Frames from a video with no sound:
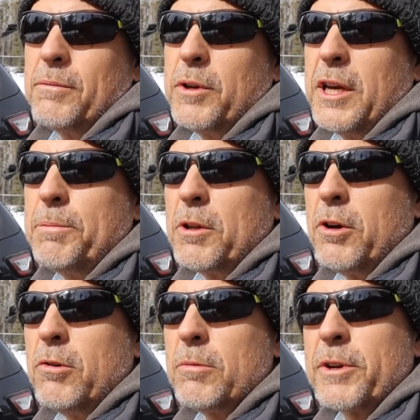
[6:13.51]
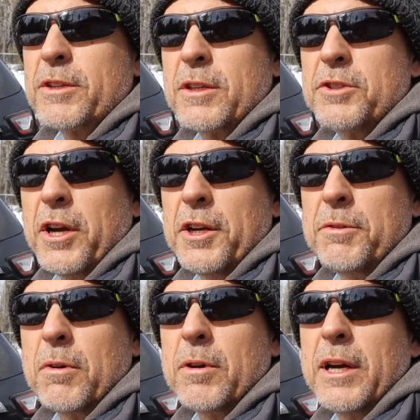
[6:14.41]
we keep it lower because in
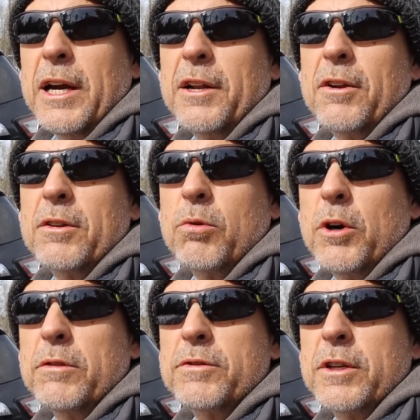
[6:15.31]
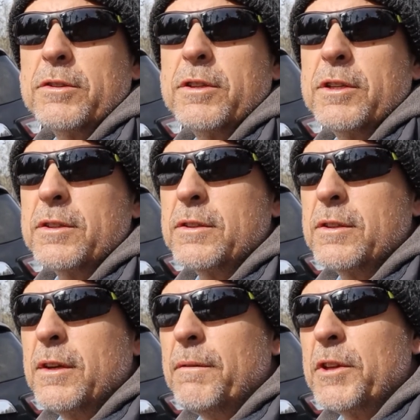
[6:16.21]
January I had it on 12
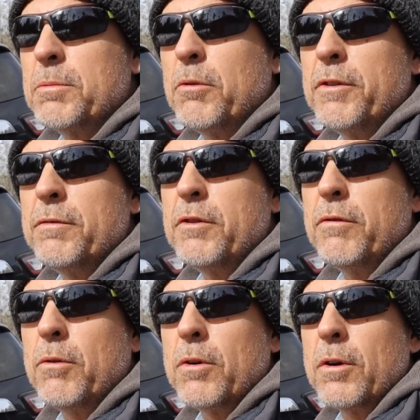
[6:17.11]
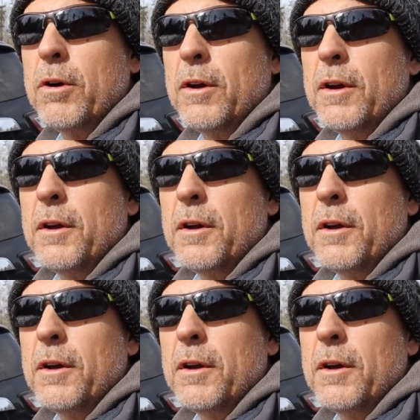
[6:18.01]
Celsius. That's about 54.